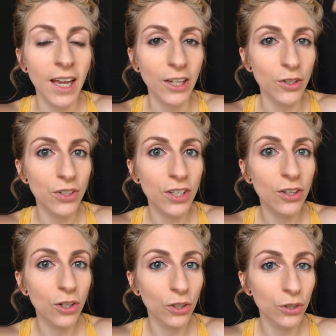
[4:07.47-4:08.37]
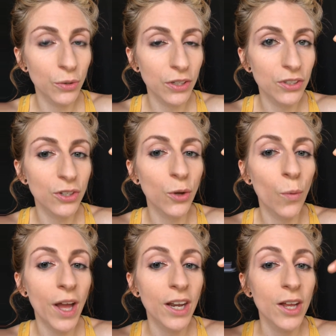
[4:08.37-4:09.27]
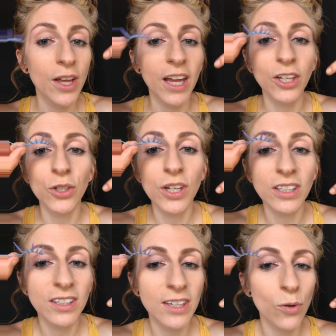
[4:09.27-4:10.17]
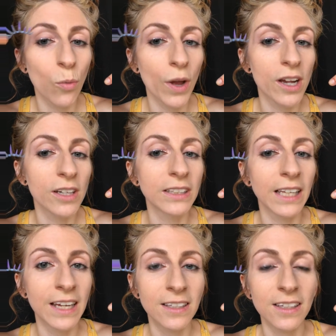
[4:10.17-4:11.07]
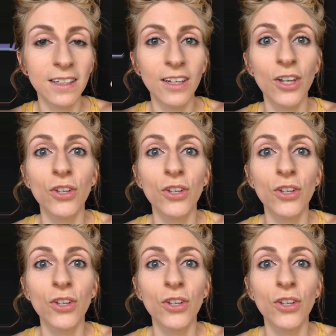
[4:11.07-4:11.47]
And you see the glue is still wet and you can see where it landed.